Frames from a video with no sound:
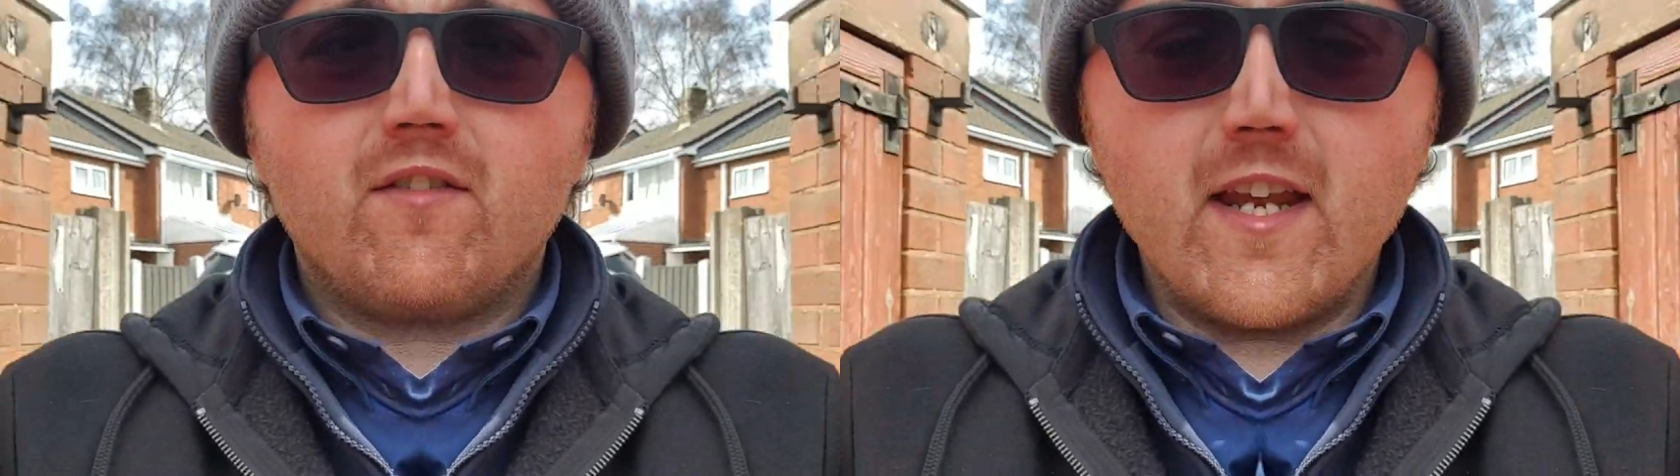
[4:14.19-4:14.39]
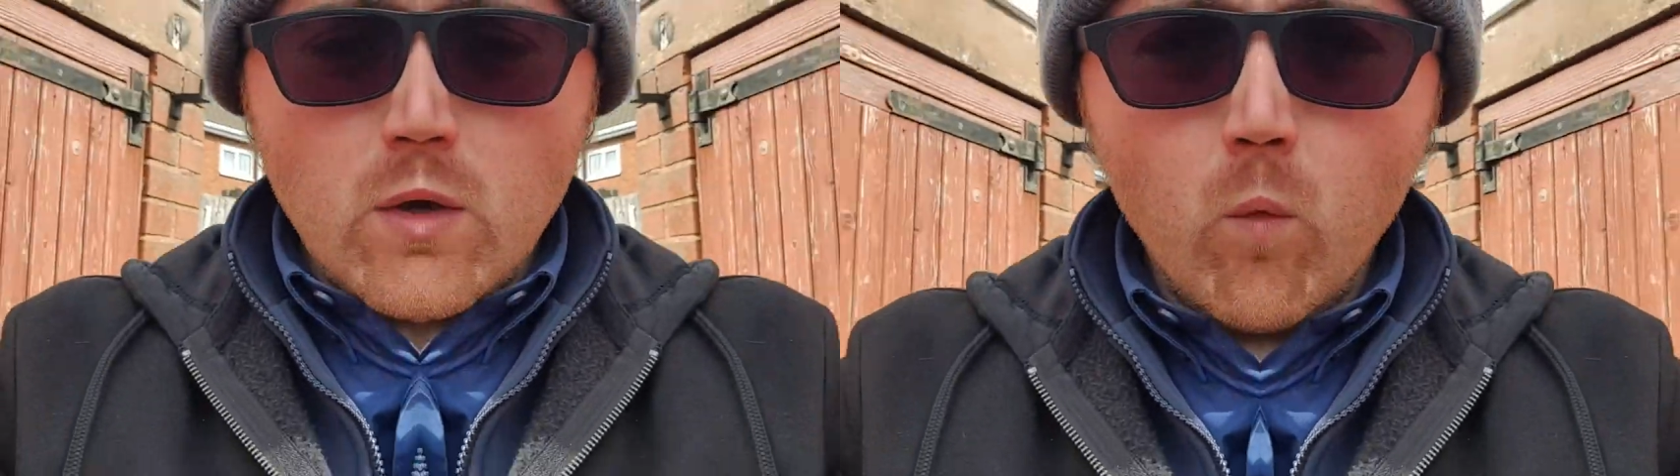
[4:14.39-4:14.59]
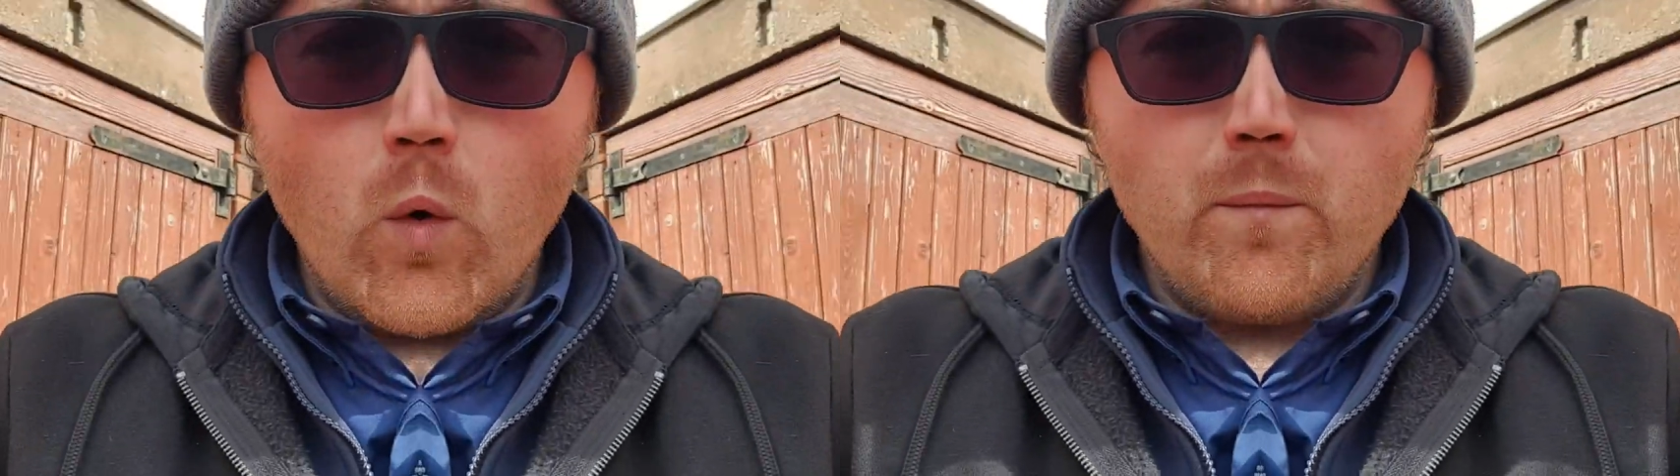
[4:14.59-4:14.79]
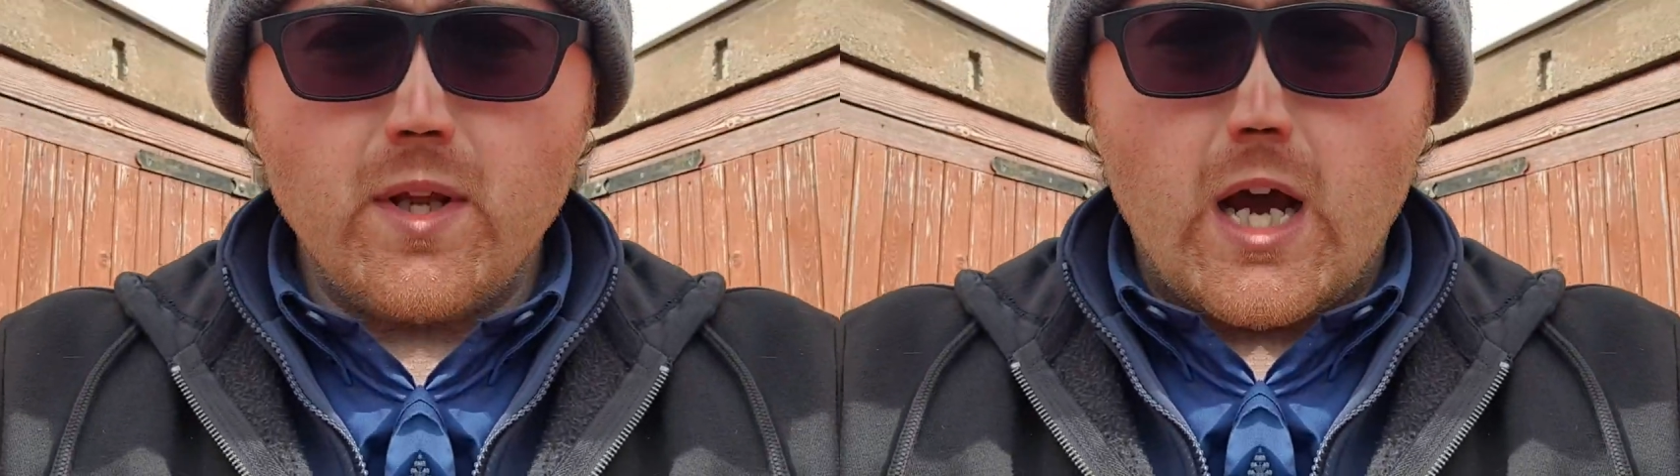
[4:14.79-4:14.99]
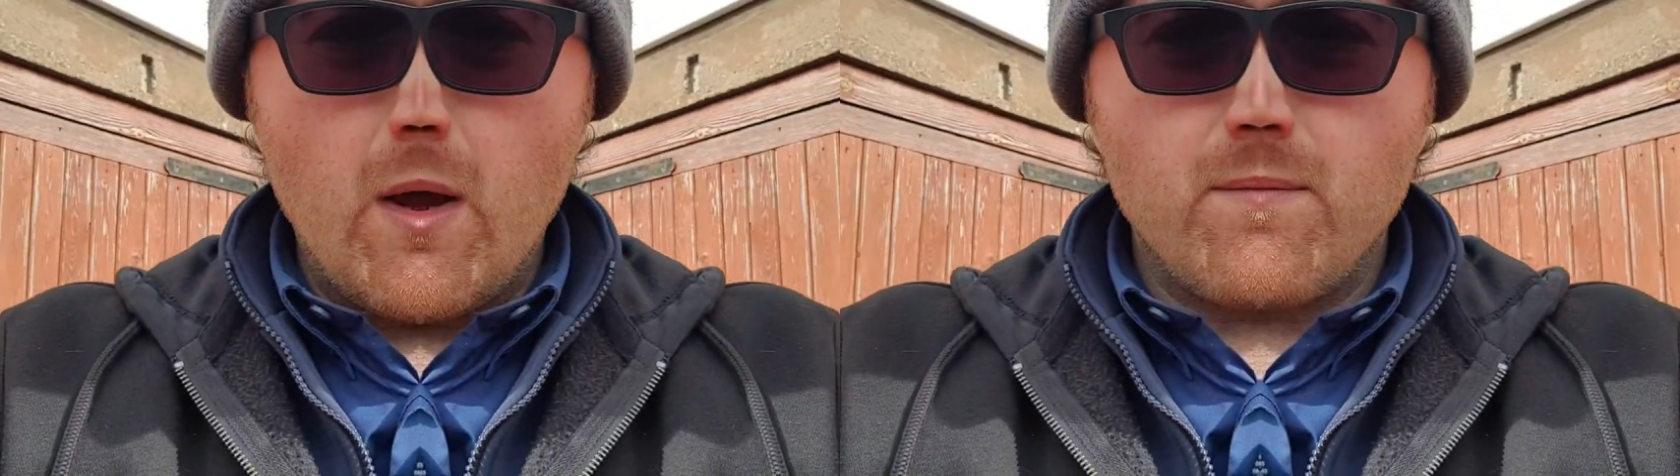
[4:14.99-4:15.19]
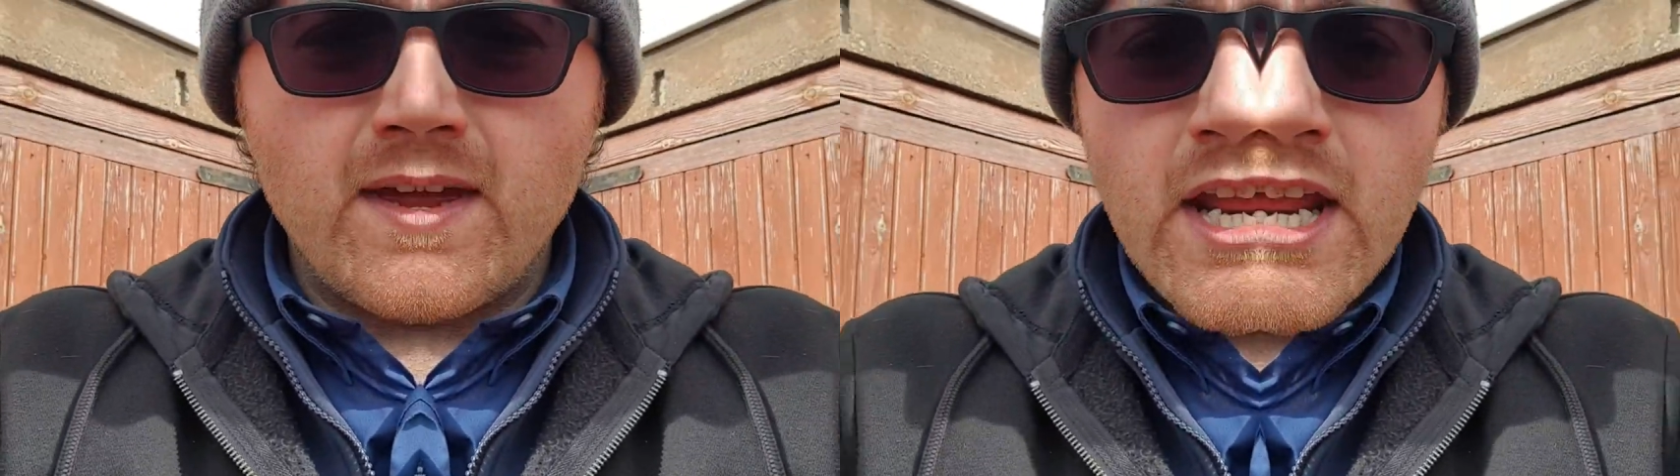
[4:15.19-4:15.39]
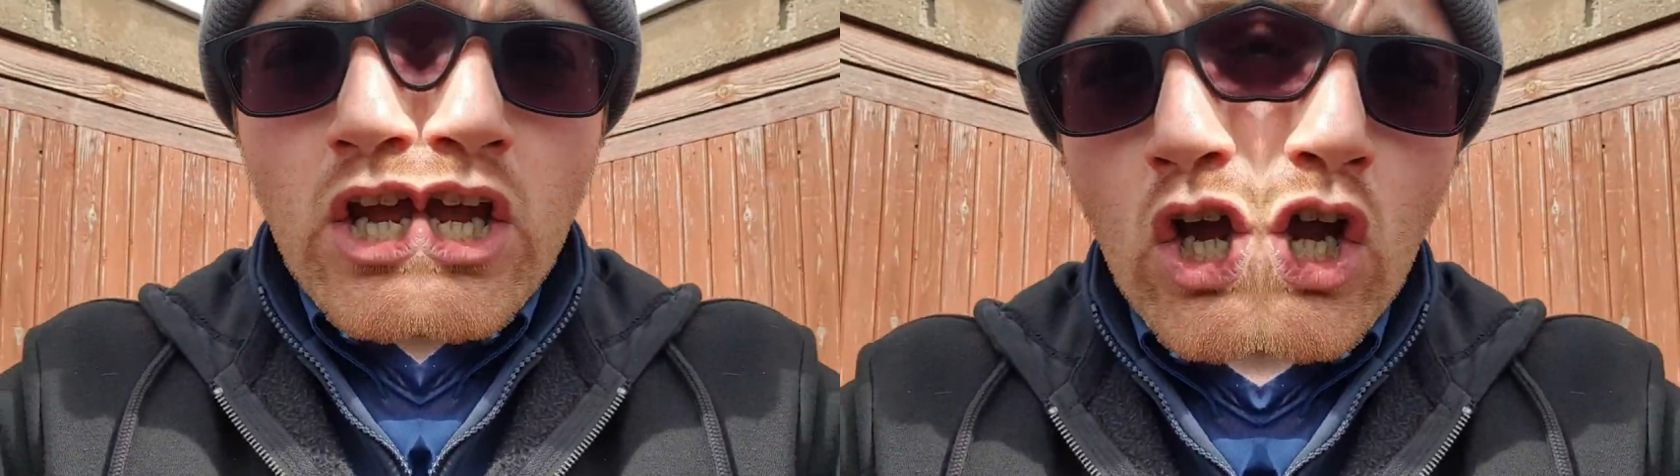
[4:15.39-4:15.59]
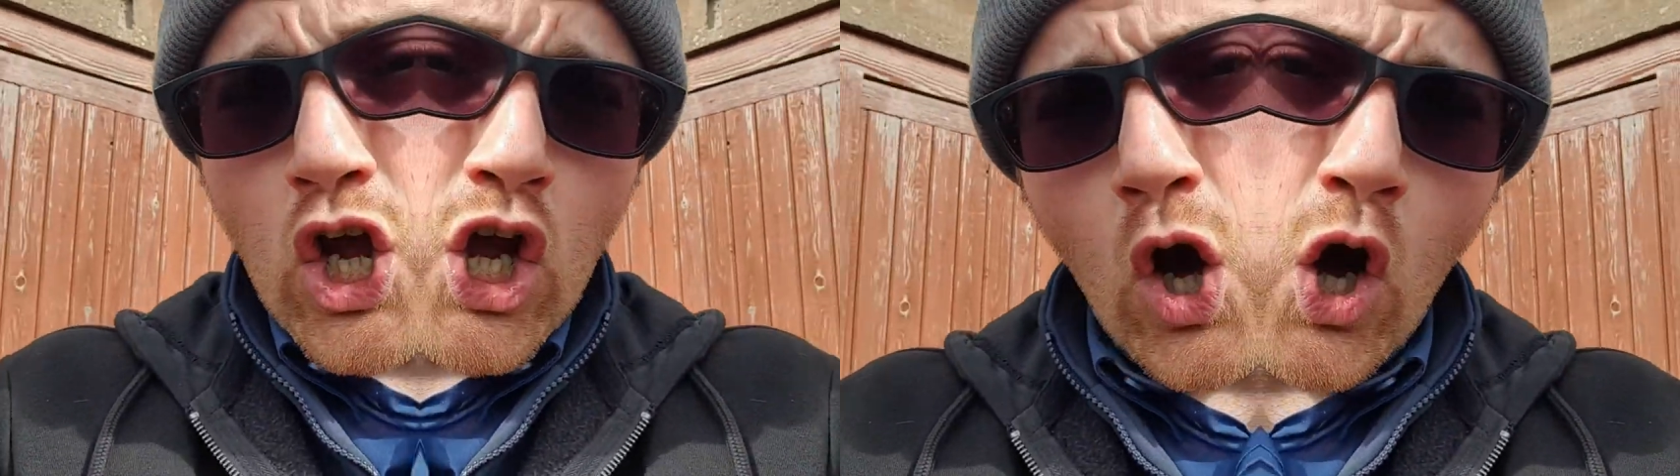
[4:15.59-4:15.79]
Then it warmed up, then it
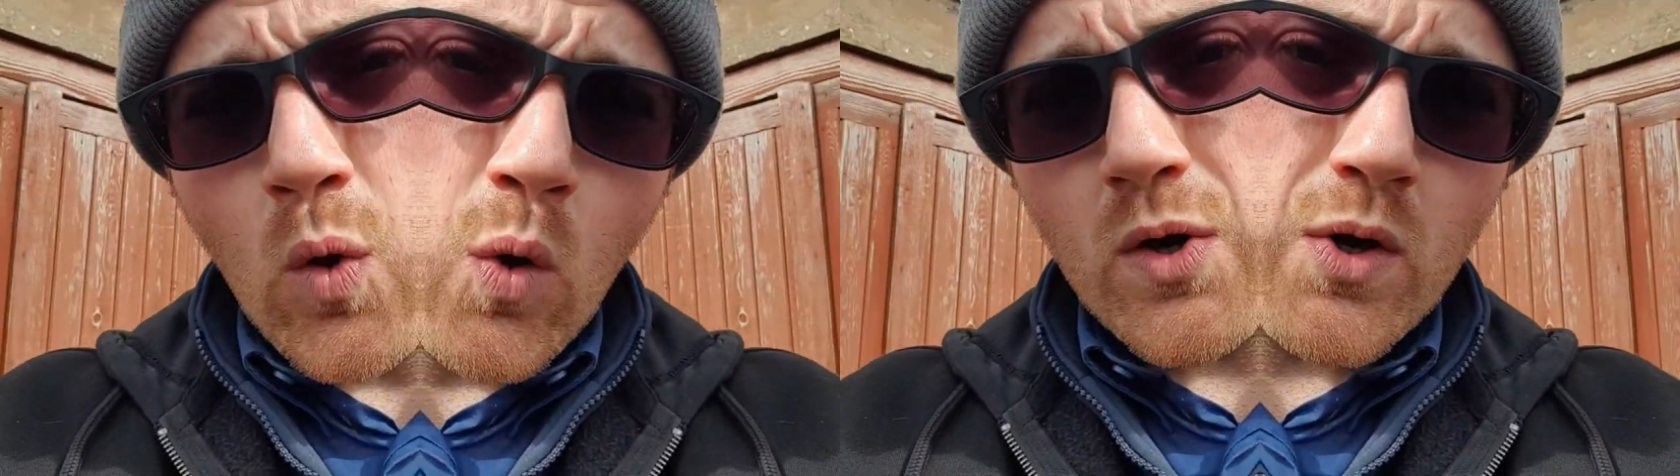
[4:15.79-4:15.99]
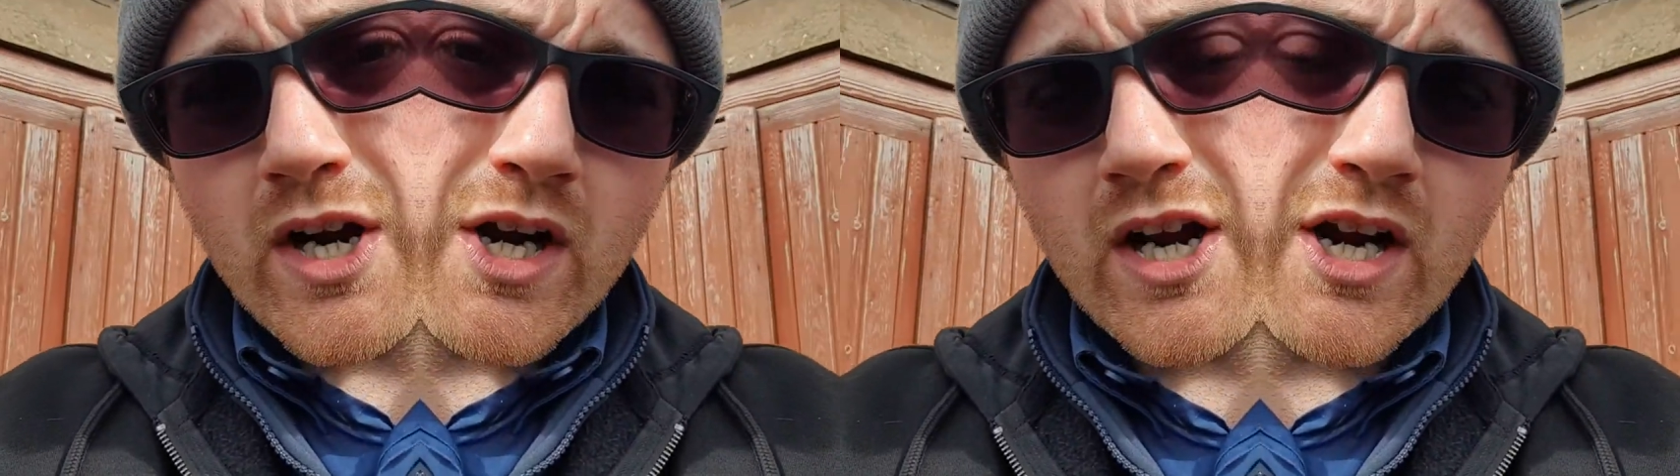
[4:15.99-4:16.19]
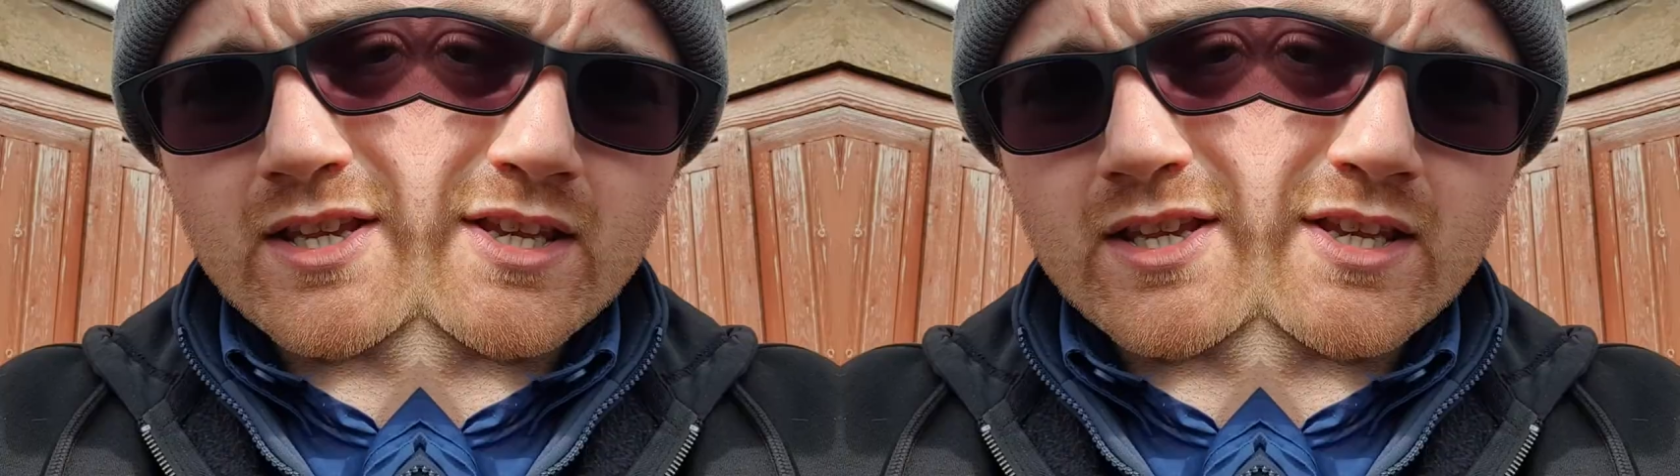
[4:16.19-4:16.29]
got colder,